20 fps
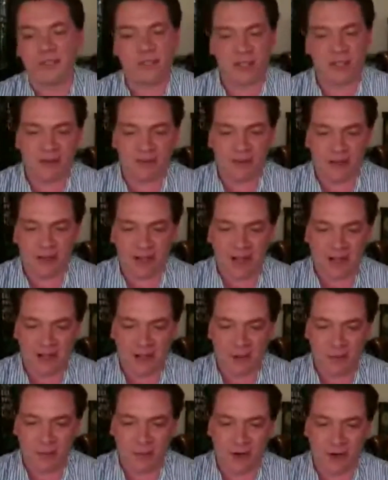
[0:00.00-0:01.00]
Well, she never got
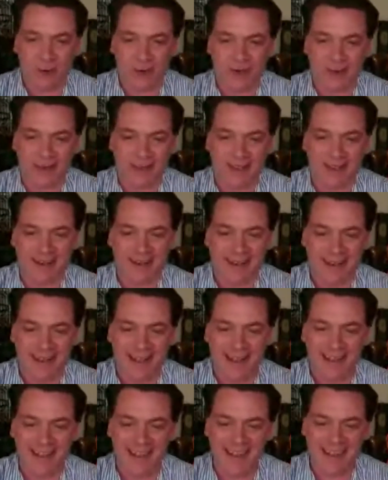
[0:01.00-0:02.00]
anywhere with
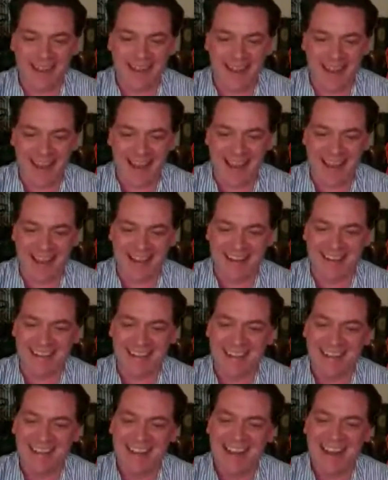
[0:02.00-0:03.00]
it,
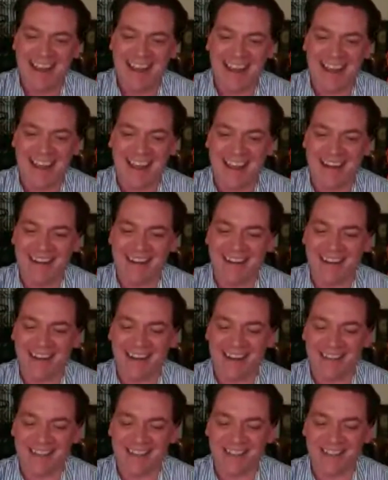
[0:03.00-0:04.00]

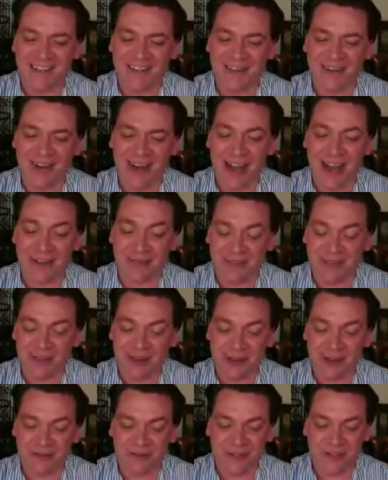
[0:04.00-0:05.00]
and so after the
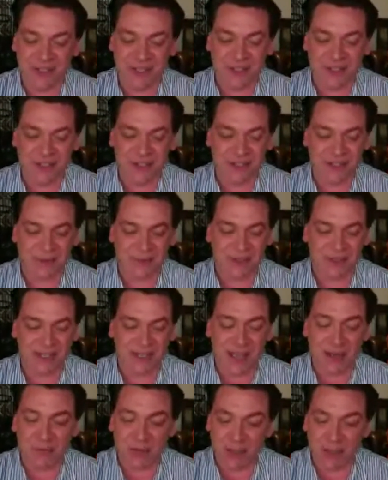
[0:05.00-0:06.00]
conference, she goes up to
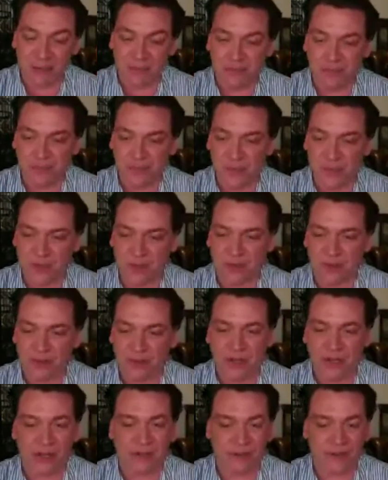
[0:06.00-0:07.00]
Kevin or
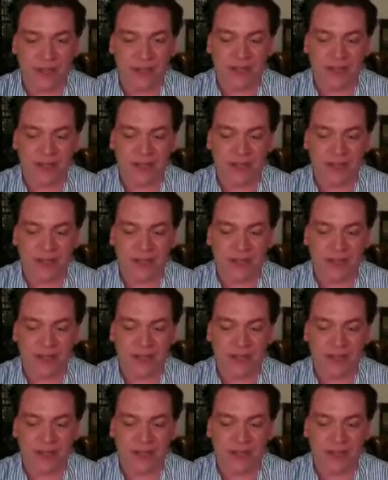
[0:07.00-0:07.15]
Dr.